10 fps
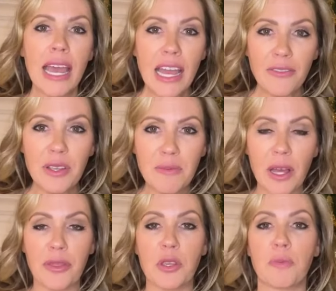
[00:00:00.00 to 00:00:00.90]
Every
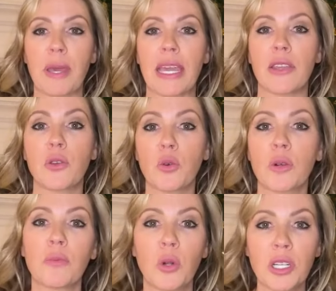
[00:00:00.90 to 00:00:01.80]
month you pay
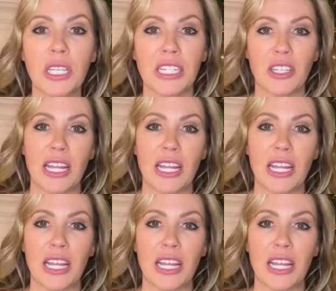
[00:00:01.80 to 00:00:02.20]
your mortgage